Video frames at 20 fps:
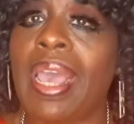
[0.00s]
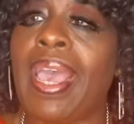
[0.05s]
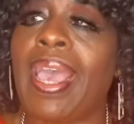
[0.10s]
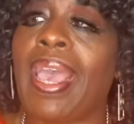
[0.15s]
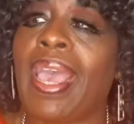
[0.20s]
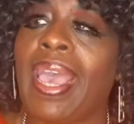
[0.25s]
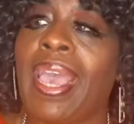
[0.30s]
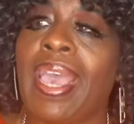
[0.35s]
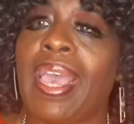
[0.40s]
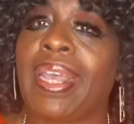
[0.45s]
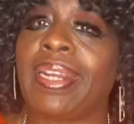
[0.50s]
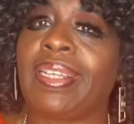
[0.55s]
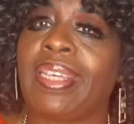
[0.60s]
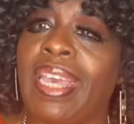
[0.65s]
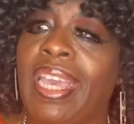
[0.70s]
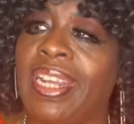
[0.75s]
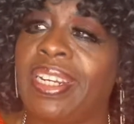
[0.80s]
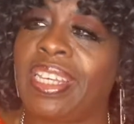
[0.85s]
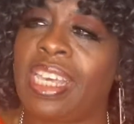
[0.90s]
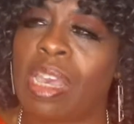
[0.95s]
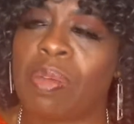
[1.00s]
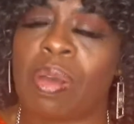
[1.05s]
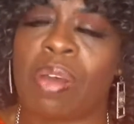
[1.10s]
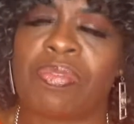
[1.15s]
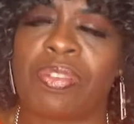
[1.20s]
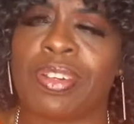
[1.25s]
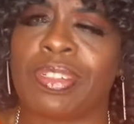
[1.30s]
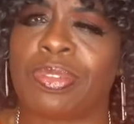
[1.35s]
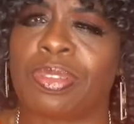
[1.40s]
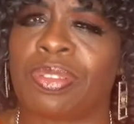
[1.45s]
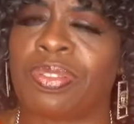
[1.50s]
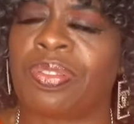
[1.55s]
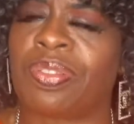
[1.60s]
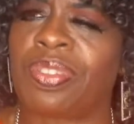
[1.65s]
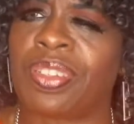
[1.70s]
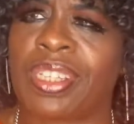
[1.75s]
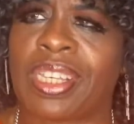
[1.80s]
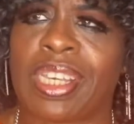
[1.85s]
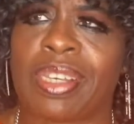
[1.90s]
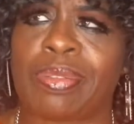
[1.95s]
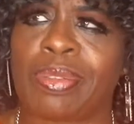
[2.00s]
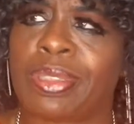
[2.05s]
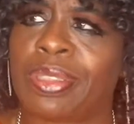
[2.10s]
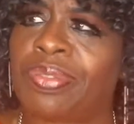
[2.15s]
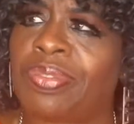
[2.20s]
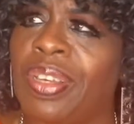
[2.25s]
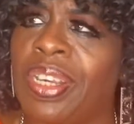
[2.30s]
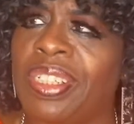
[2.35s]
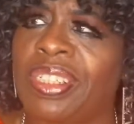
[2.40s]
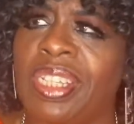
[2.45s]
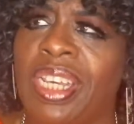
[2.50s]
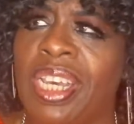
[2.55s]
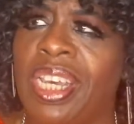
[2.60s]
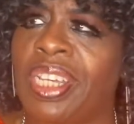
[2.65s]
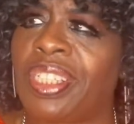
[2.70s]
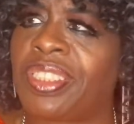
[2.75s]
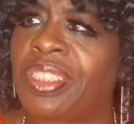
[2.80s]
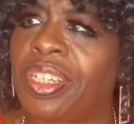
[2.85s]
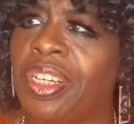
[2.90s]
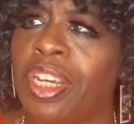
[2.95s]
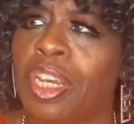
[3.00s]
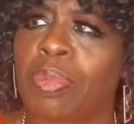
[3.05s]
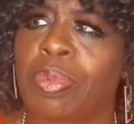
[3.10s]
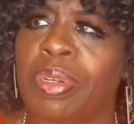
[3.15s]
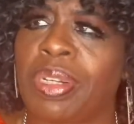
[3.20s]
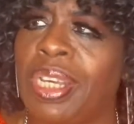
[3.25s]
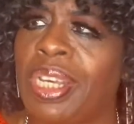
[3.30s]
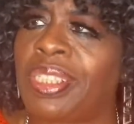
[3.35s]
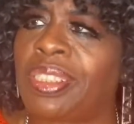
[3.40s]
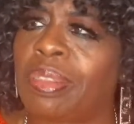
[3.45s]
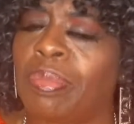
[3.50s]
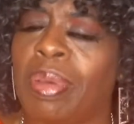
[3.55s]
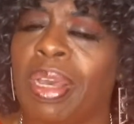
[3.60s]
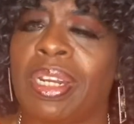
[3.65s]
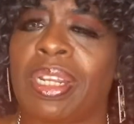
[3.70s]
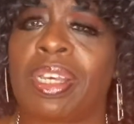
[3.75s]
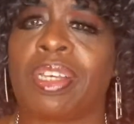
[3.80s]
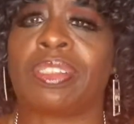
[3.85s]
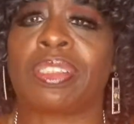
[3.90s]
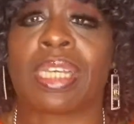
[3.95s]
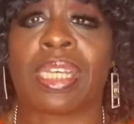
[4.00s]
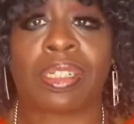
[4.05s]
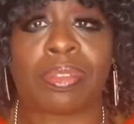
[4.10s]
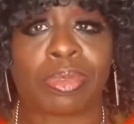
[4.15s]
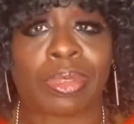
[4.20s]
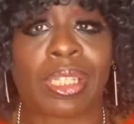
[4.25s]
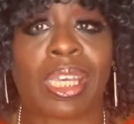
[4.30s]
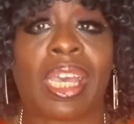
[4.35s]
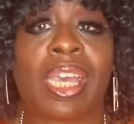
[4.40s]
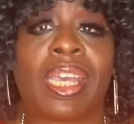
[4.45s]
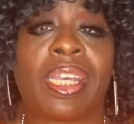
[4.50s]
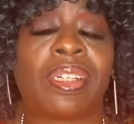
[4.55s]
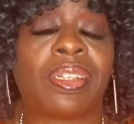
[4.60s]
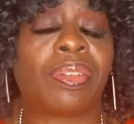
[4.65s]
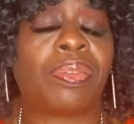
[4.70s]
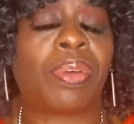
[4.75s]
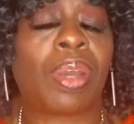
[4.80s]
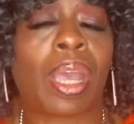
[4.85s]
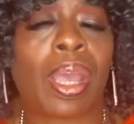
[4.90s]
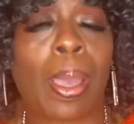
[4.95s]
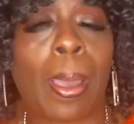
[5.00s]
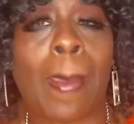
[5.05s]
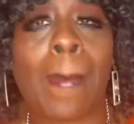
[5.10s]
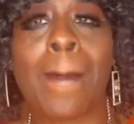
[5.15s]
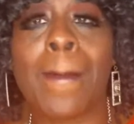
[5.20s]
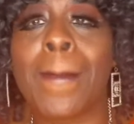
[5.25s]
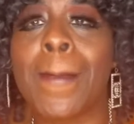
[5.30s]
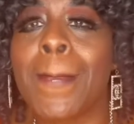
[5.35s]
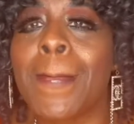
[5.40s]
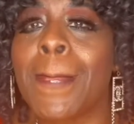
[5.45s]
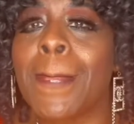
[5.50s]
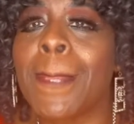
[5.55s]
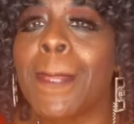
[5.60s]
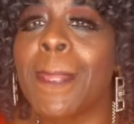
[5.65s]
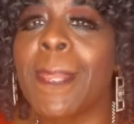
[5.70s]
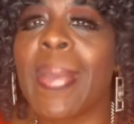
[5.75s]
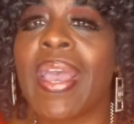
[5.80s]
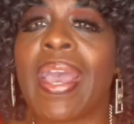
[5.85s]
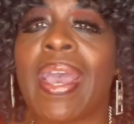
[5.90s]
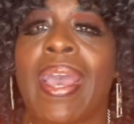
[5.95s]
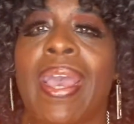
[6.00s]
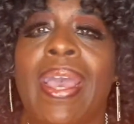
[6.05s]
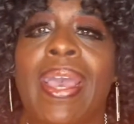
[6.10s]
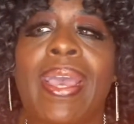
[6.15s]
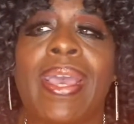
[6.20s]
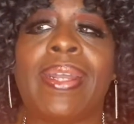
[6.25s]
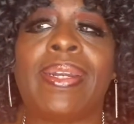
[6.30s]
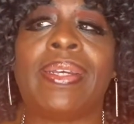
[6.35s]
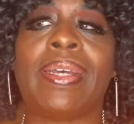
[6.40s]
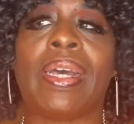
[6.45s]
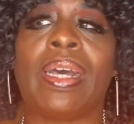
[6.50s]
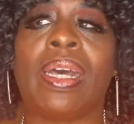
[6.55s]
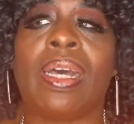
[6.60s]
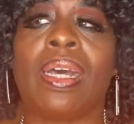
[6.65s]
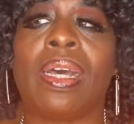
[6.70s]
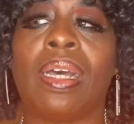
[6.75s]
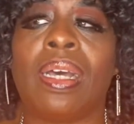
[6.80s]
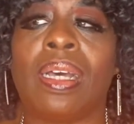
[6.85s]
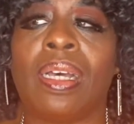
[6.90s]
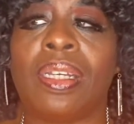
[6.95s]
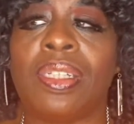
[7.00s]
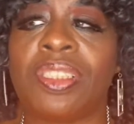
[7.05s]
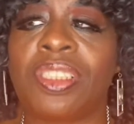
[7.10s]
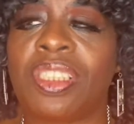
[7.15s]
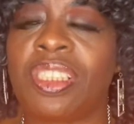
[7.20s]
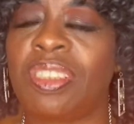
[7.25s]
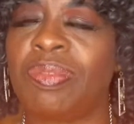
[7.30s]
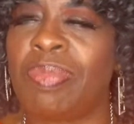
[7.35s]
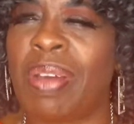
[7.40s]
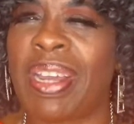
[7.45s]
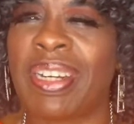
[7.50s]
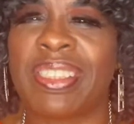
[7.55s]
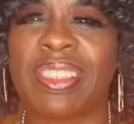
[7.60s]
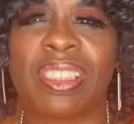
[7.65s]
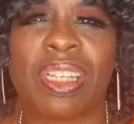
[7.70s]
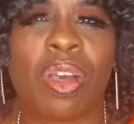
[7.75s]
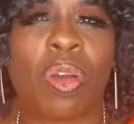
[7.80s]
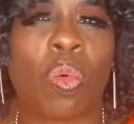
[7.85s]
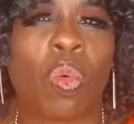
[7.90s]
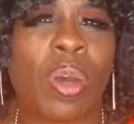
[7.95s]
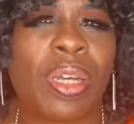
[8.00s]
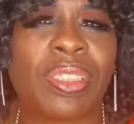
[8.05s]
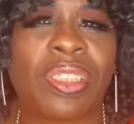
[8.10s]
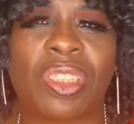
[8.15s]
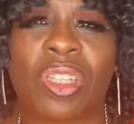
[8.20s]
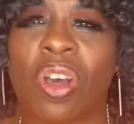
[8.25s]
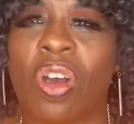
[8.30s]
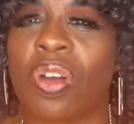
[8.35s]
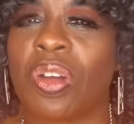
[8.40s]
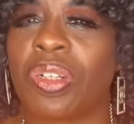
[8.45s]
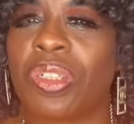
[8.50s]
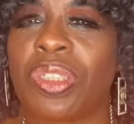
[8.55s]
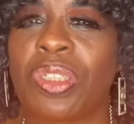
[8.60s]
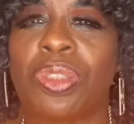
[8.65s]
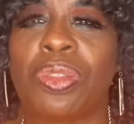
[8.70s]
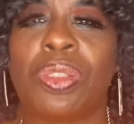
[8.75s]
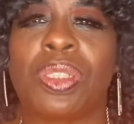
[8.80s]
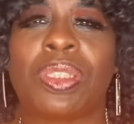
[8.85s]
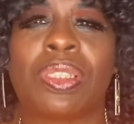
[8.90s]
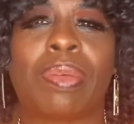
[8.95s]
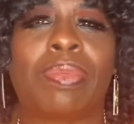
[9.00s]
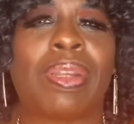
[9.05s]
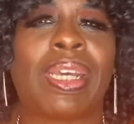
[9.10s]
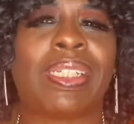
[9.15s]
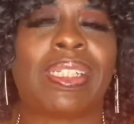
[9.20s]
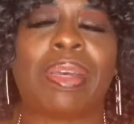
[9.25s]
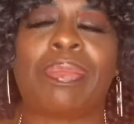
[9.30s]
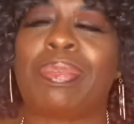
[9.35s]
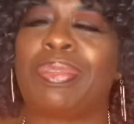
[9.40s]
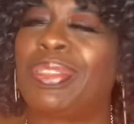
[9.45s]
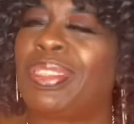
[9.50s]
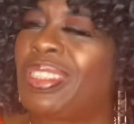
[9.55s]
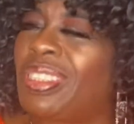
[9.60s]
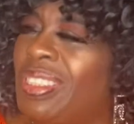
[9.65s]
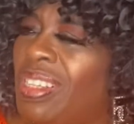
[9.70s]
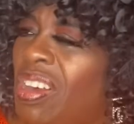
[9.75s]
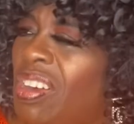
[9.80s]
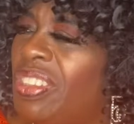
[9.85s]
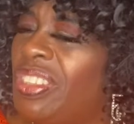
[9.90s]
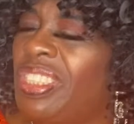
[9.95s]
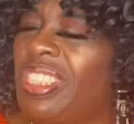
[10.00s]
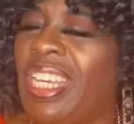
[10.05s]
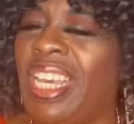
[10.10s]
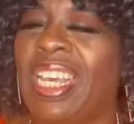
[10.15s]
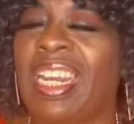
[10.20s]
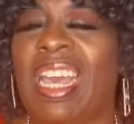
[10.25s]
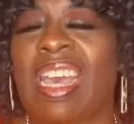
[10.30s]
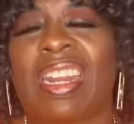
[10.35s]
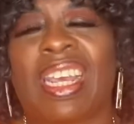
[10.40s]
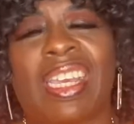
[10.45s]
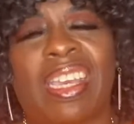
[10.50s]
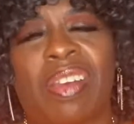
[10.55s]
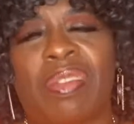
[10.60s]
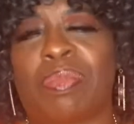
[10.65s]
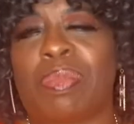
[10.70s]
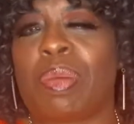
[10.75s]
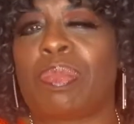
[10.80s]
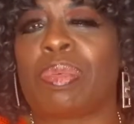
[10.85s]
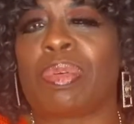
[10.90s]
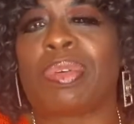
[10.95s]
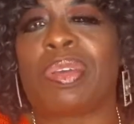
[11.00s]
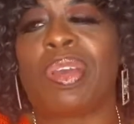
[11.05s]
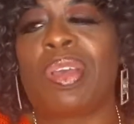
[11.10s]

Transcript: And Candy came on first. It was Fantasia, Eric Benet, somebody else, and it was Candy, right? And she might have sung one song or two or something like that. But it was a song she had out. I can't remember.